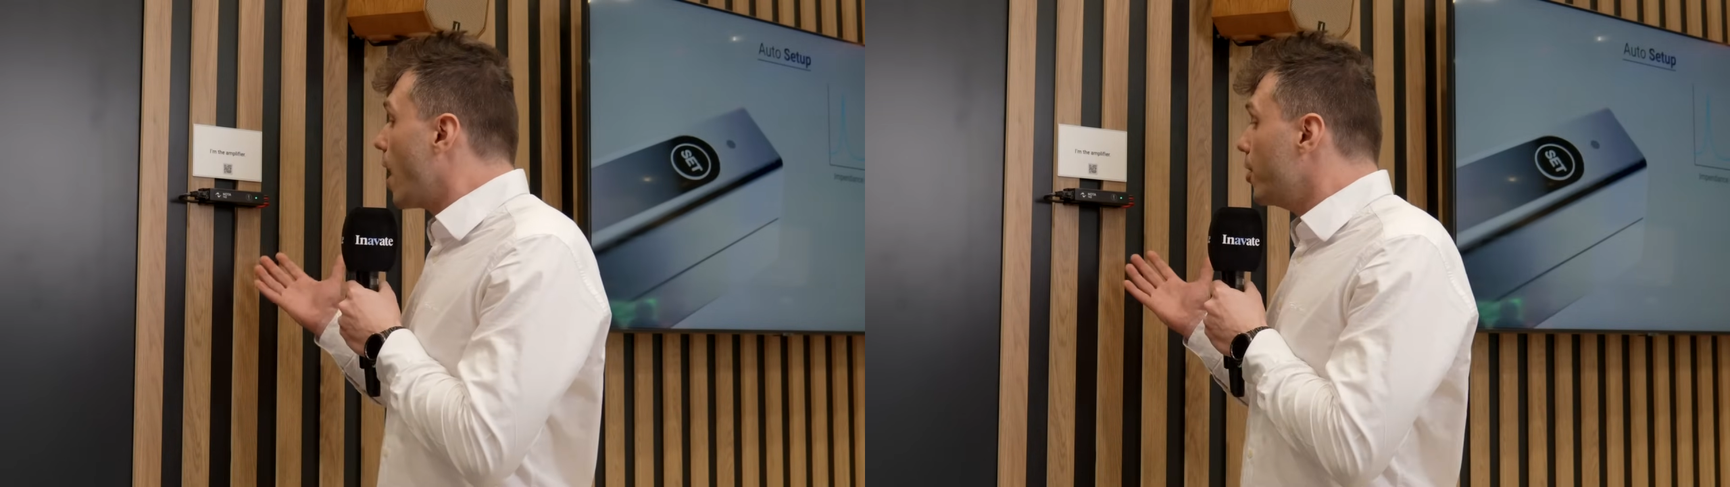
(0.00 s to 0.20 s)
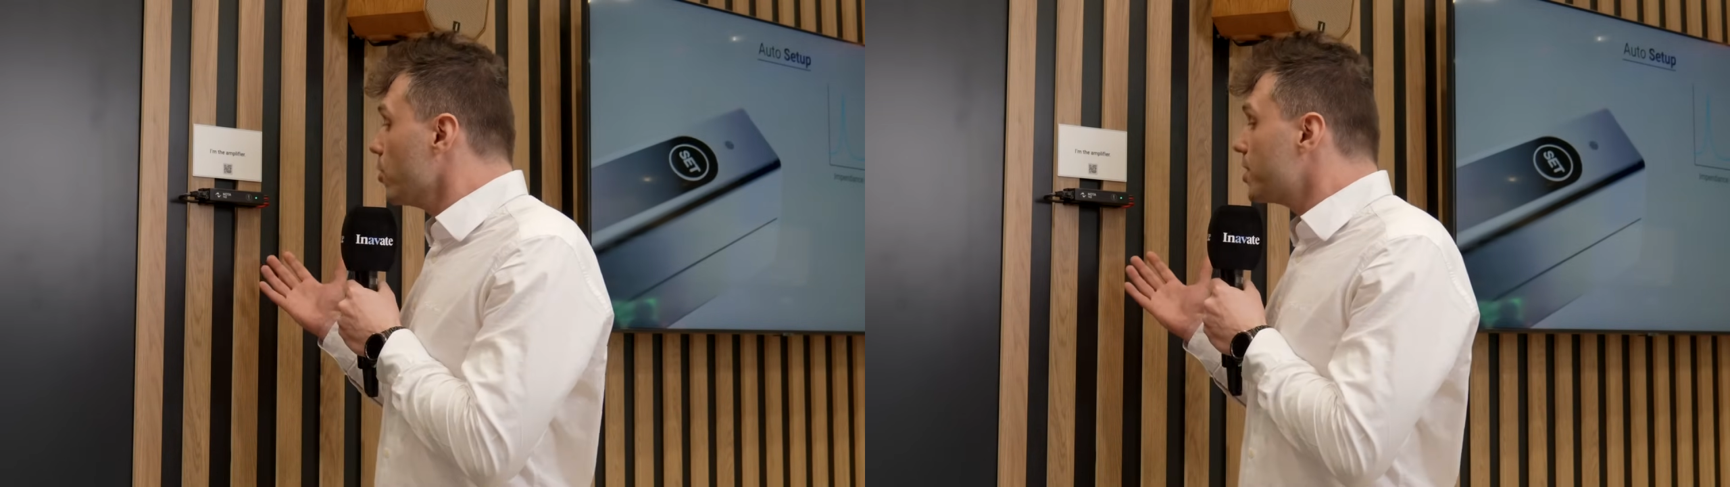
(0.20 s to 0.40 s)

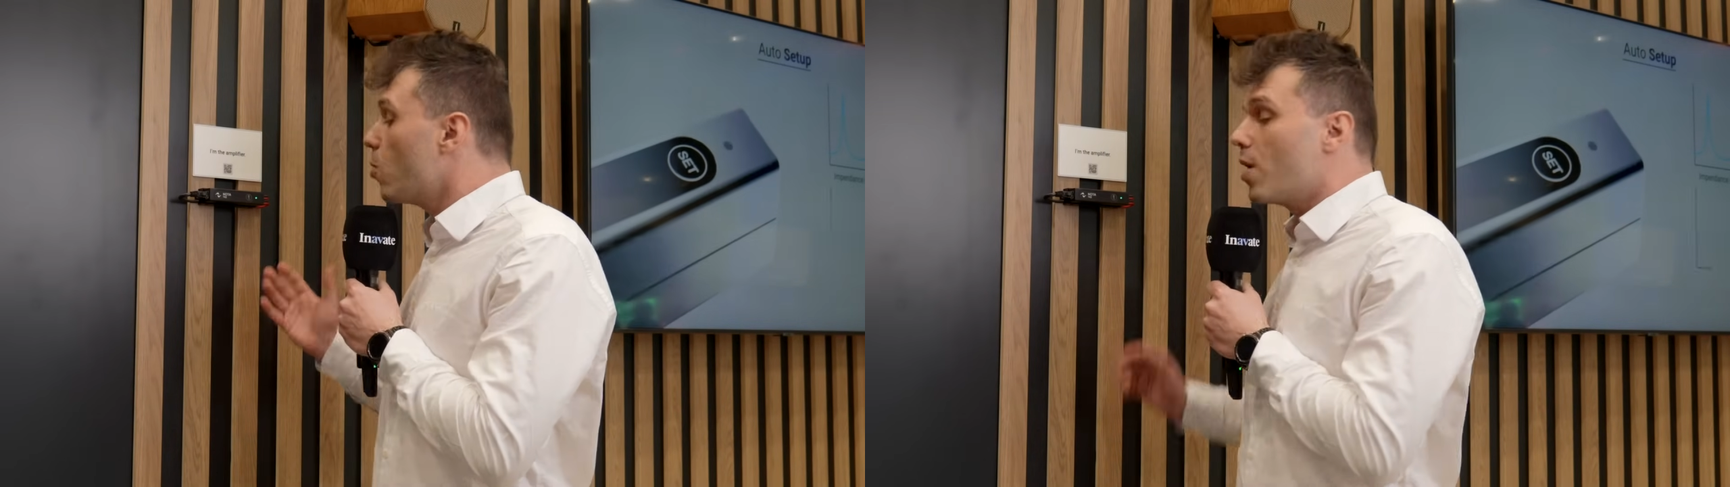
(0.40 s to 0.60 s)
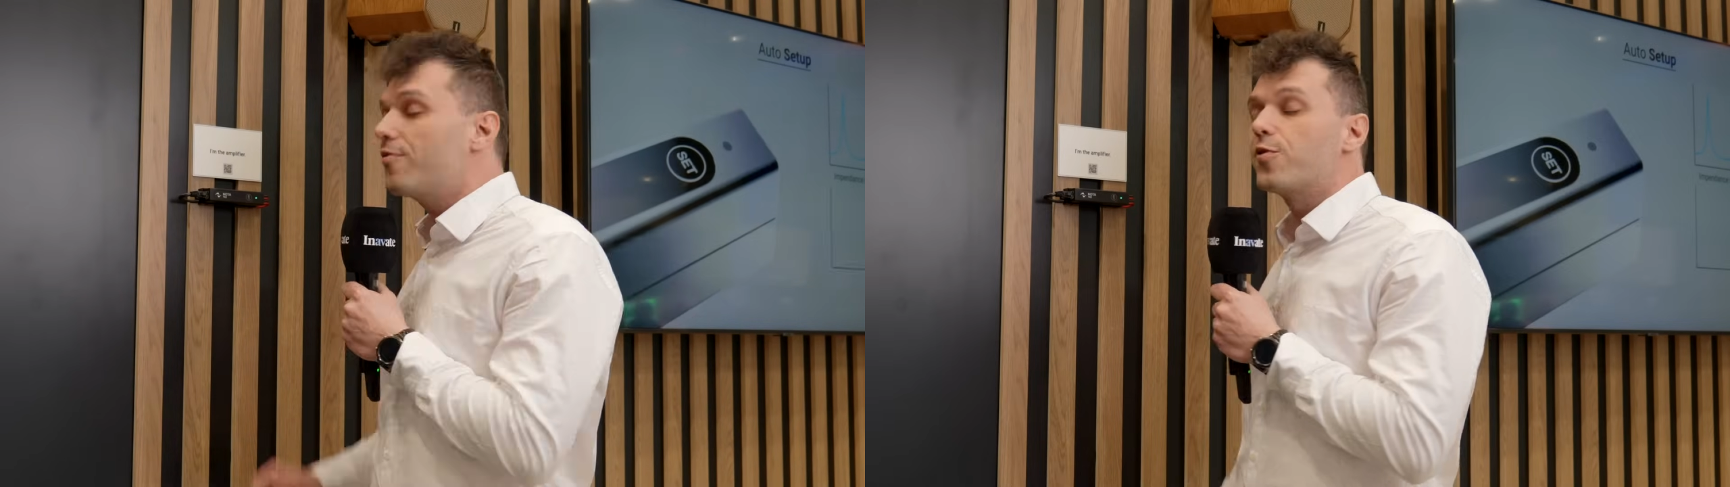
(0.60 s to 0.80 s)
Nota
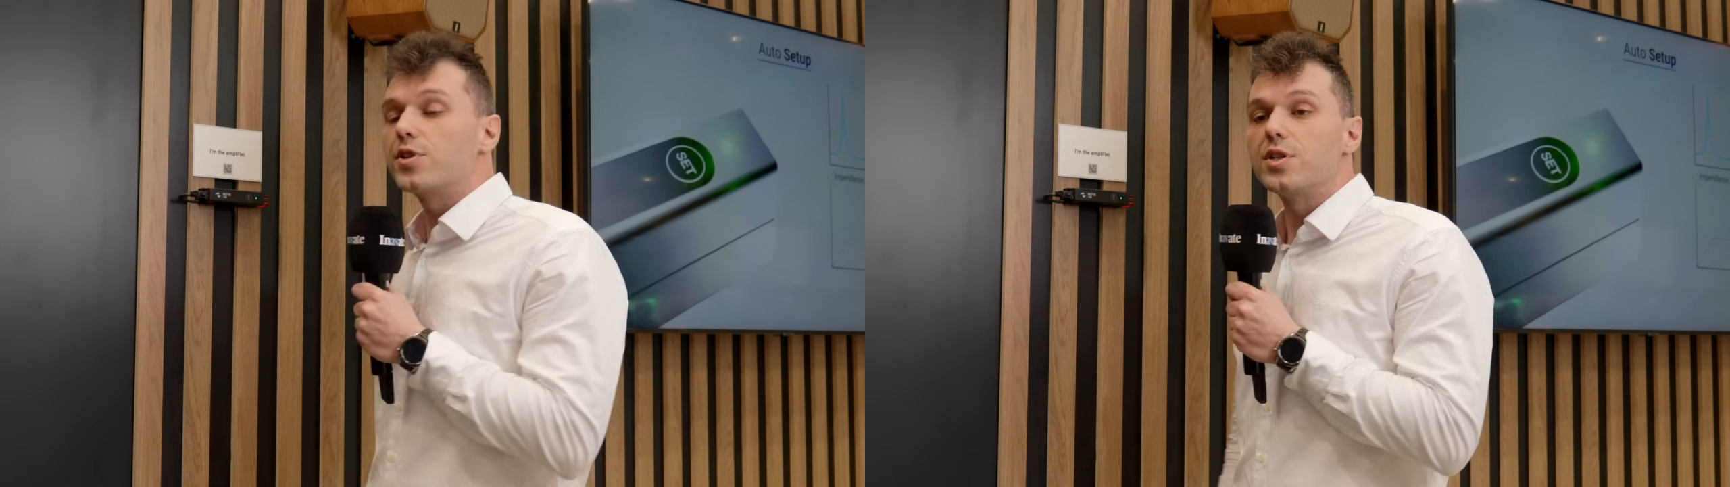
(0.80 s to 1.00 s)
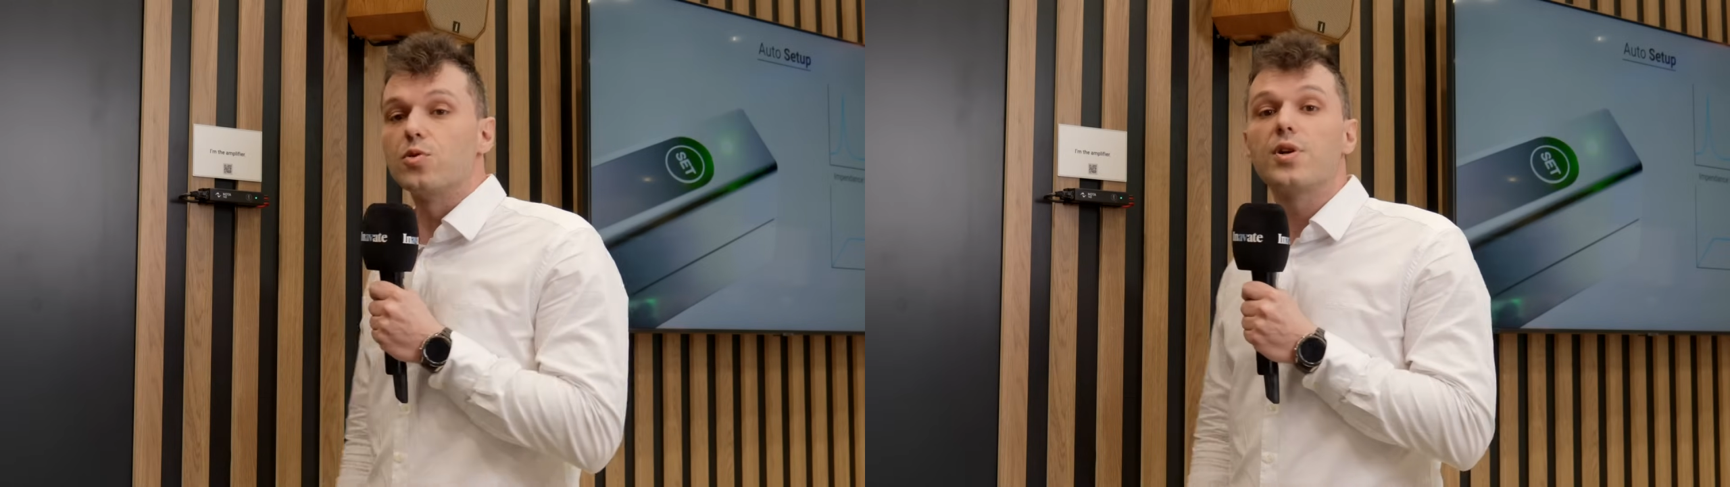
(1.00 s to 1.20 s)
142